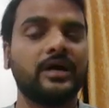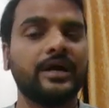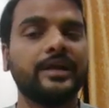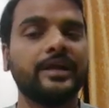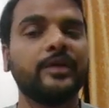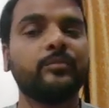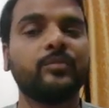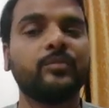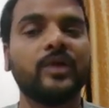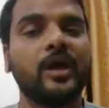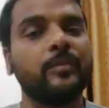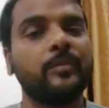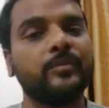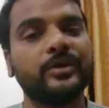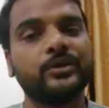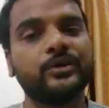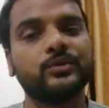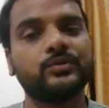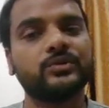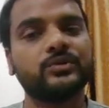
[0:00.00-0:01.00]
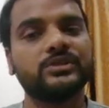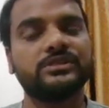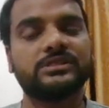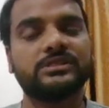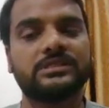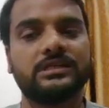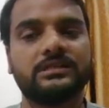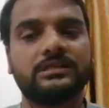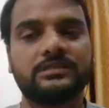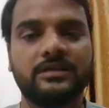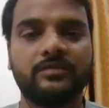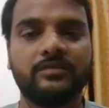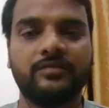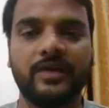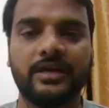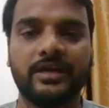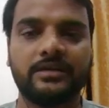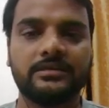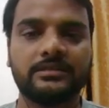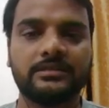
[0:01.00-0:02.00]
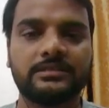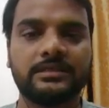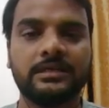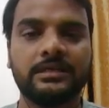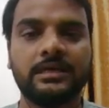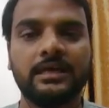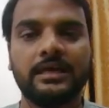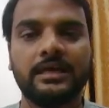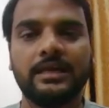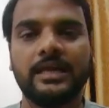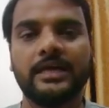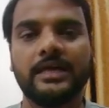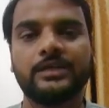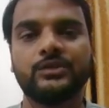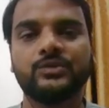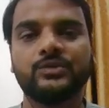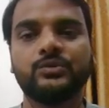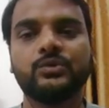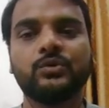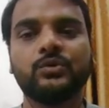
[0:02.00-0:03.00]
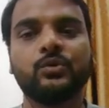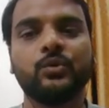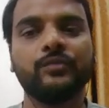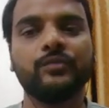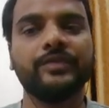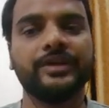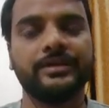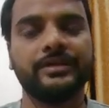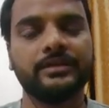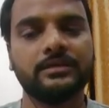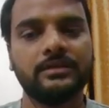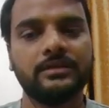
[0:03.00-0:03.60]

unemployment due to structural factors like due to COVID.